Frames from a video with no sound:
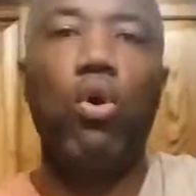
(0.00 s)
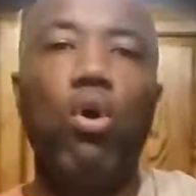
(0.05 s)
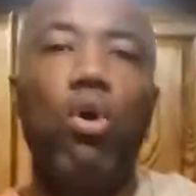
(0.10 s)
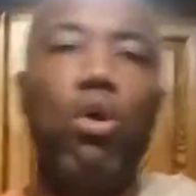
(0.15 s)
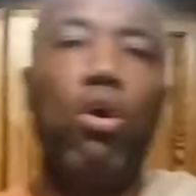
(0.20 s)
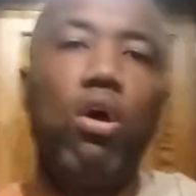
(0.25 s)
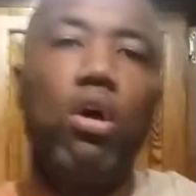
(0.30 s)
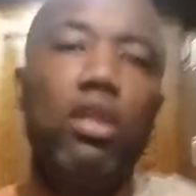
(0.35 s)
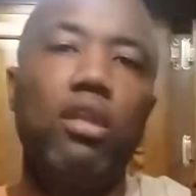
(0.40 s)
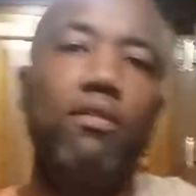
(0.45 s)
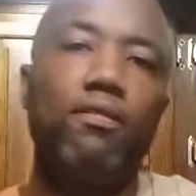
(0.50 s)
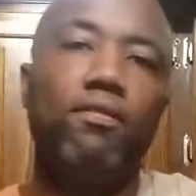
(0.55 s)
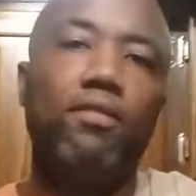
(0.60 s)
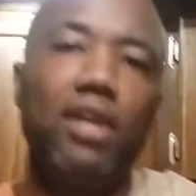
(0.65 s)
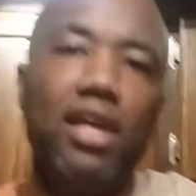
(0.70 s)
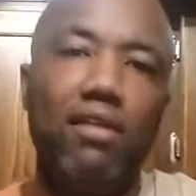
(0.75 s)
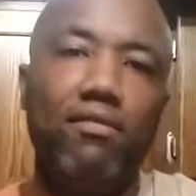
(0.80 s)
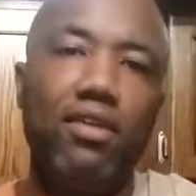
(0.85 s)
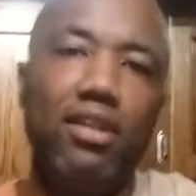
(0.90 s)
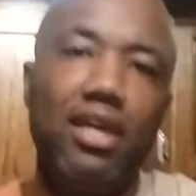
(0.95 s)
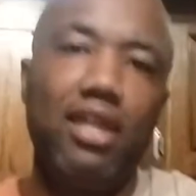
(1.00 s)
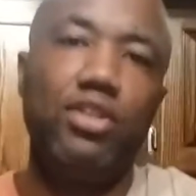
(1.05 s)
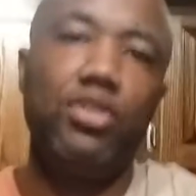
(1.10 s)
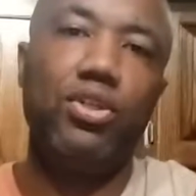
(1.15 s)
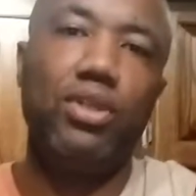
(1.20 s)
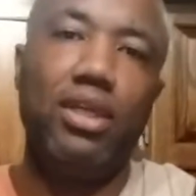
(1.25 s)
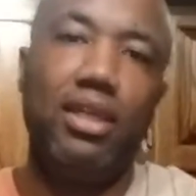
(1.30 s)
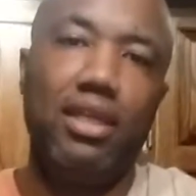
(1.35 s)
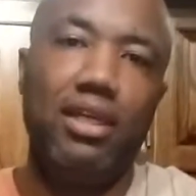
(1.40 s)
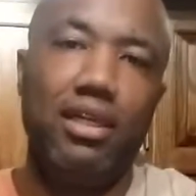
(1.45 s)
all the flavor that you
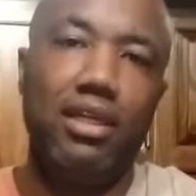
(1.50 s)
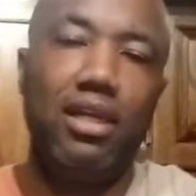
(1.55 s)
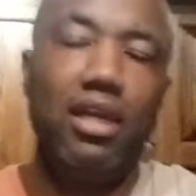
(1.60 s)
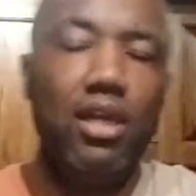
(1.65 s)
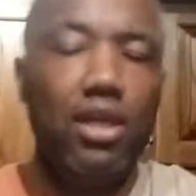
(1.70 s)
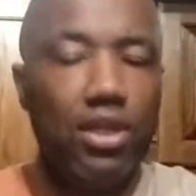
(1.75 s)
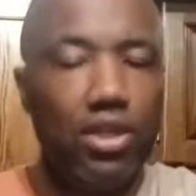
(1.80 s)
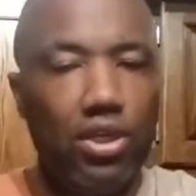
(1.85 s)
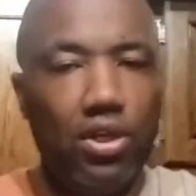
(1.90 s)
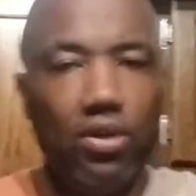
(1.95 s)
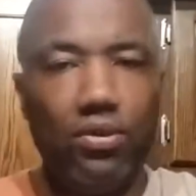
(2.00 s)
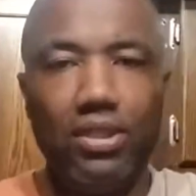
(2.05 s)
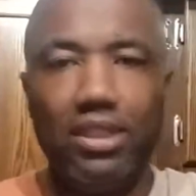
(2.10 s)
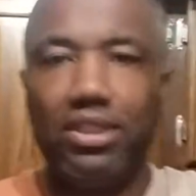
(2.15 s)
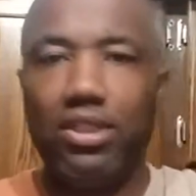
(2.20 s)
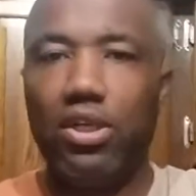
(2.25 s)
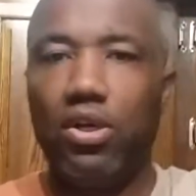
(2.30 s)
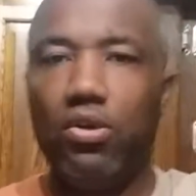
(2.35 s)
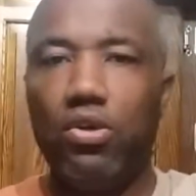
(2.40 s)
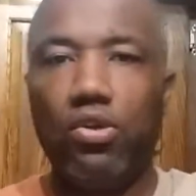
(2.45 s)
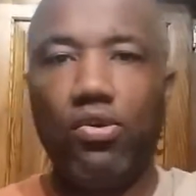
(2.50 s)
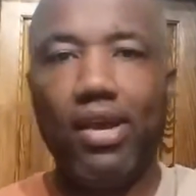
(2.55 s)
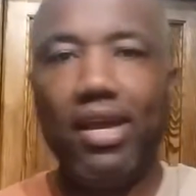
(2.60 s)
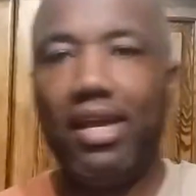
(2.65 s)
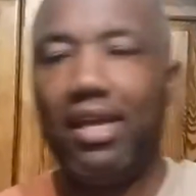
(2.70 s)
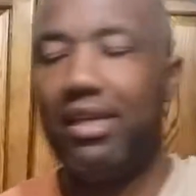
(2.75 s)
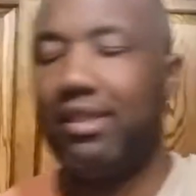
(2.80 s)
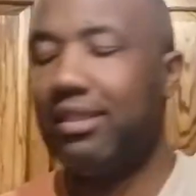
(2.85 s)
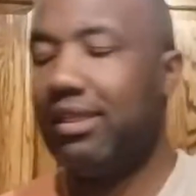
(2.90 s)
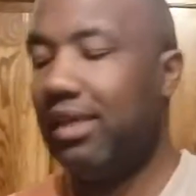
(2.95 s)
need. You don't need to go
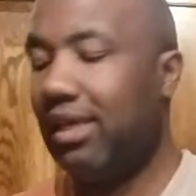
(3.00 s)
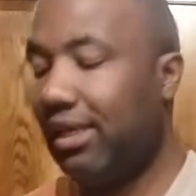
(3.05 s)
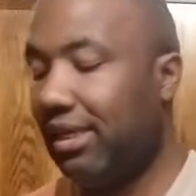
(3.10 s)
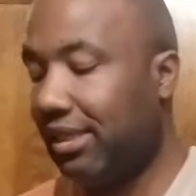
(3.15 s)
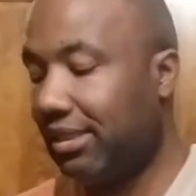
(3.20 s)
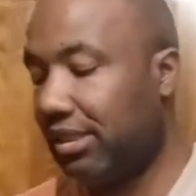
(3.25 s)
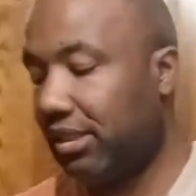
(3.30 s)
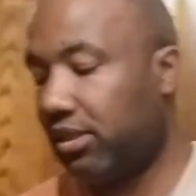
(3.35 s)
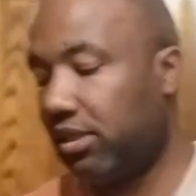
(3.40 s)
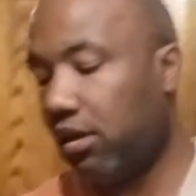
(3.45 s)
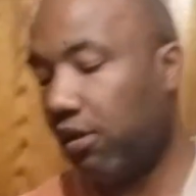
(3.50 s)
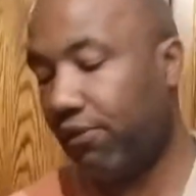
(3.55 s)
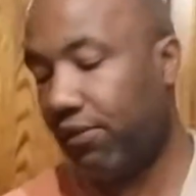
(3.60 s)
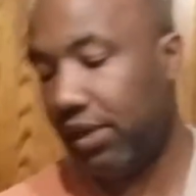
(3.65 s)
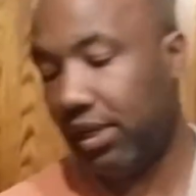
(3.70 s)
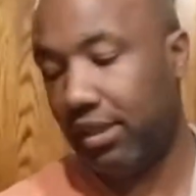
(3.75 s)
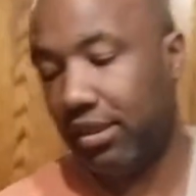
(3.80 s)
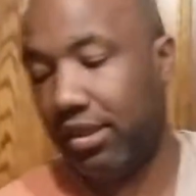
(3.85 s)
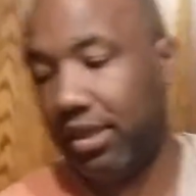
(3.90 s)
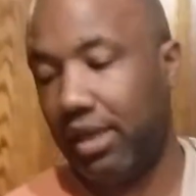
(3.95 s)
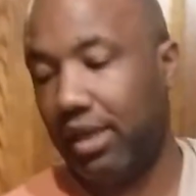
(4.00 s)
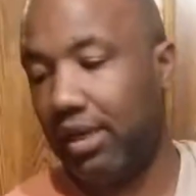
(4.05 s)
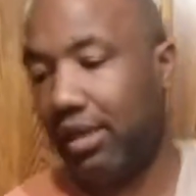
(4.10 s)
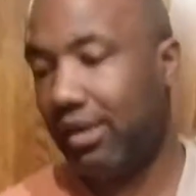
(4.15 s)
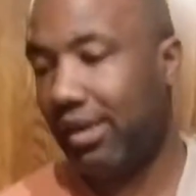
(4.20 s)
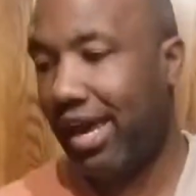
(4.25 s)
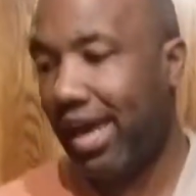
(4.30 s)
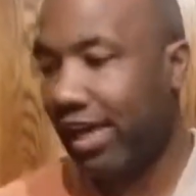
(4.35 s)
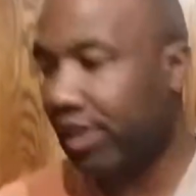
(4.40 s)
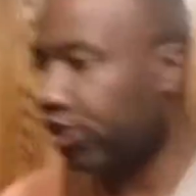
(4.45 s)
crazy and get yourself anything
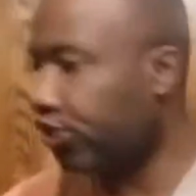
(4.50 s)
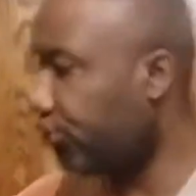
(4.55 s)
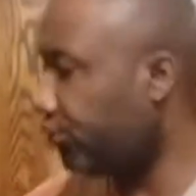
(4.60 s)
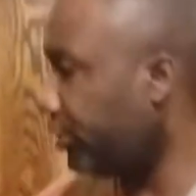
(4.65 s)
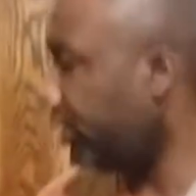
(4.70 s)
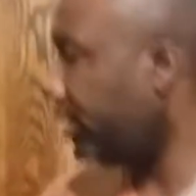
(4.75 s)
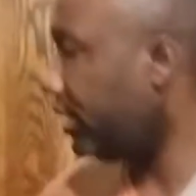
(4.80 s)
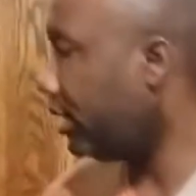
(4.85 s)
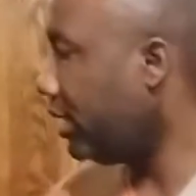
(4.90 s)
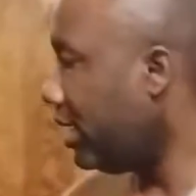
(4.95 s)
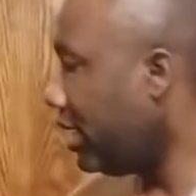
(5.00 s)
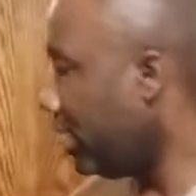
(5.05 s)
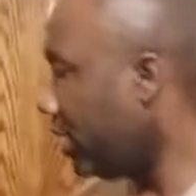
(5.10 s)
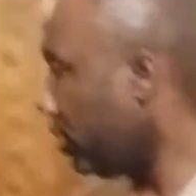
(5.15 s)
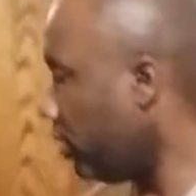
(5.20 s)
extra. You